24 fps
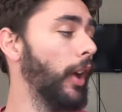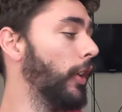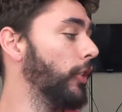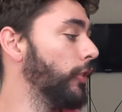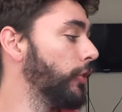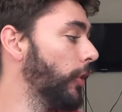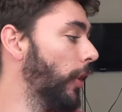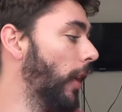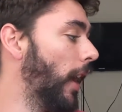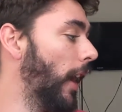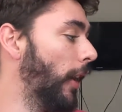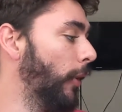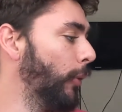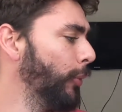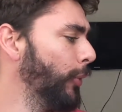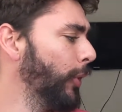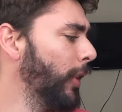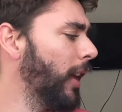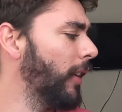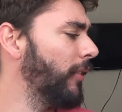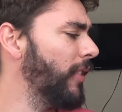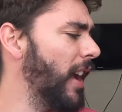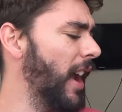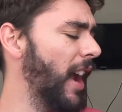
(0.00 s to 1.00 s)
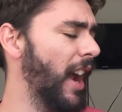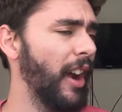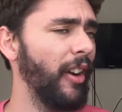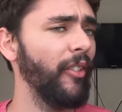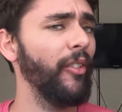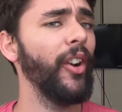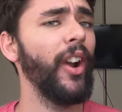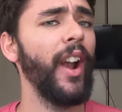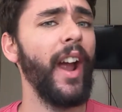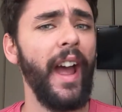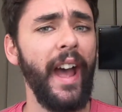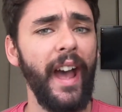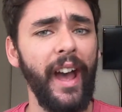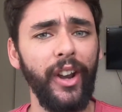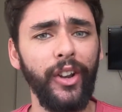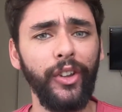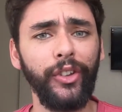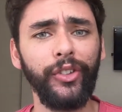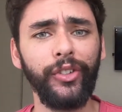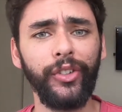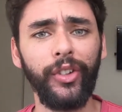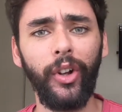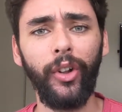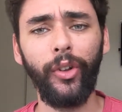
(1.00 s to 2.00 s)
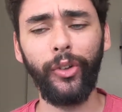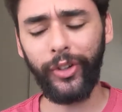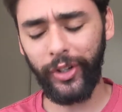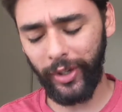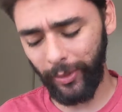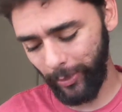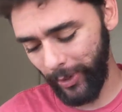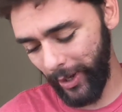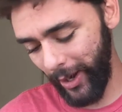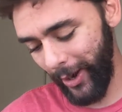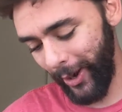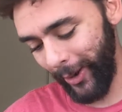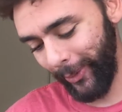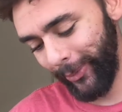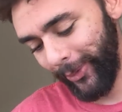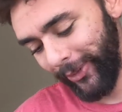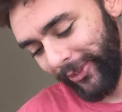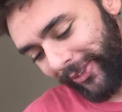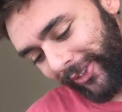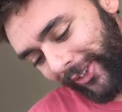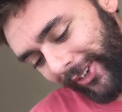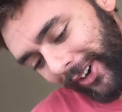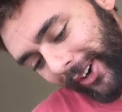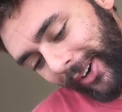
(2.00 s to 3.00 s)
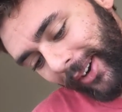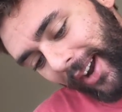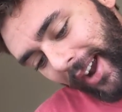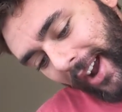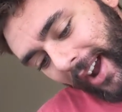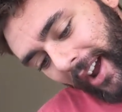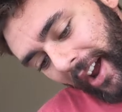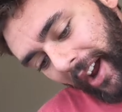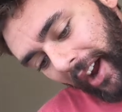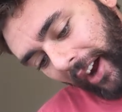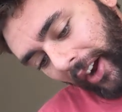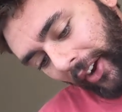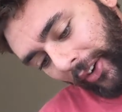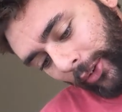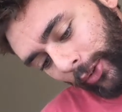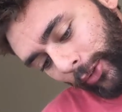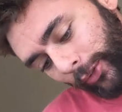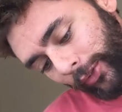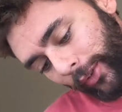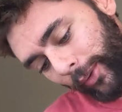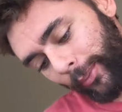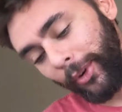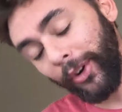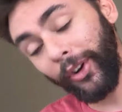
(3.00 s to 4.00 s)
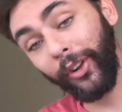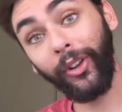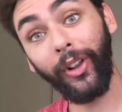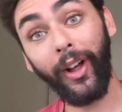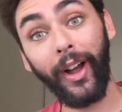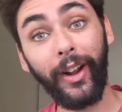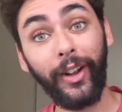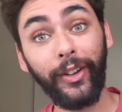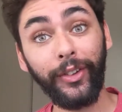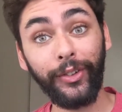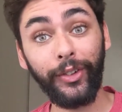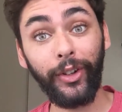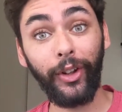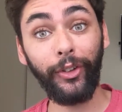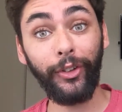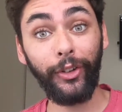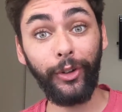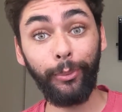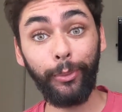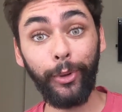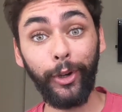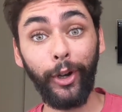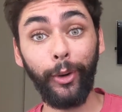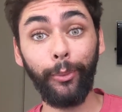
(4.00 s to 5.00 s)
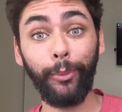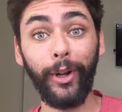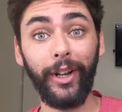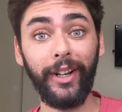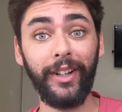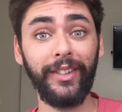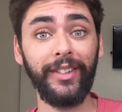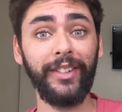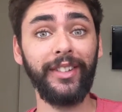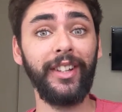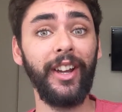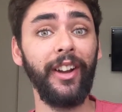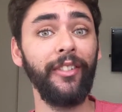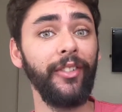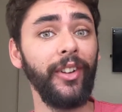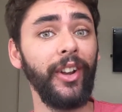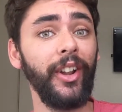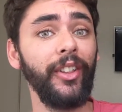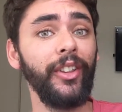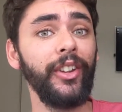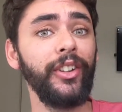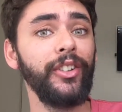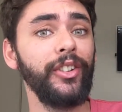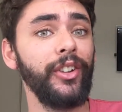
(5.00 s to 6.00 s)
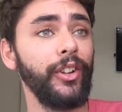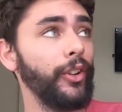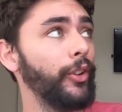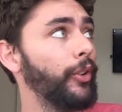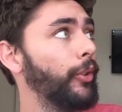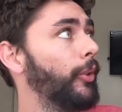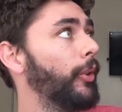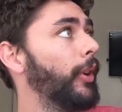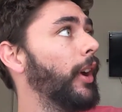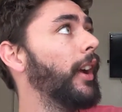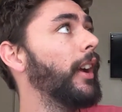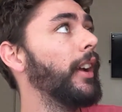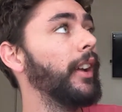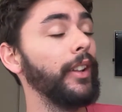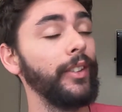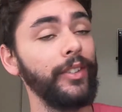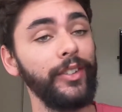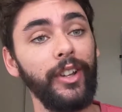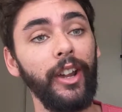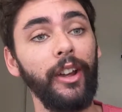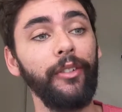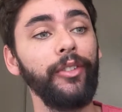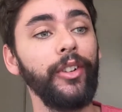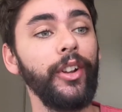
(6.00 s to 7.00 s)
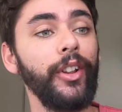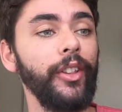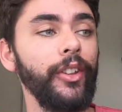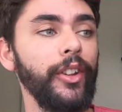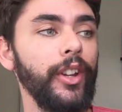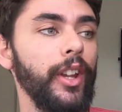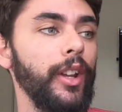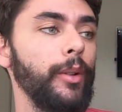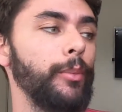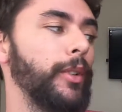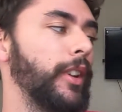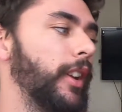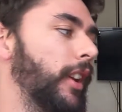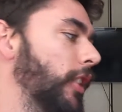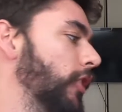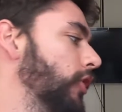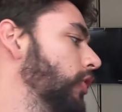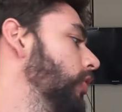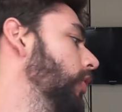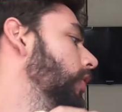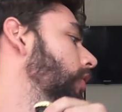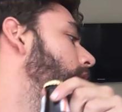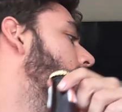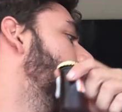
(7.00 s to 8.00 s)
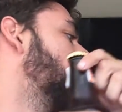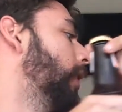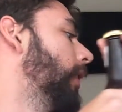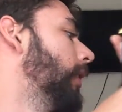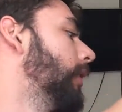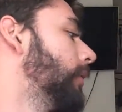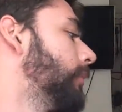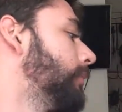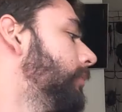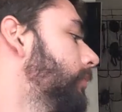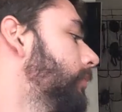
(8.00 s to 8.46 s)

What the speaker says: So I don't think I've ever had a salty beer before. I don't know if I'm gonna like a salty beer, but it's definitely new. It's definitely gonna be interesting.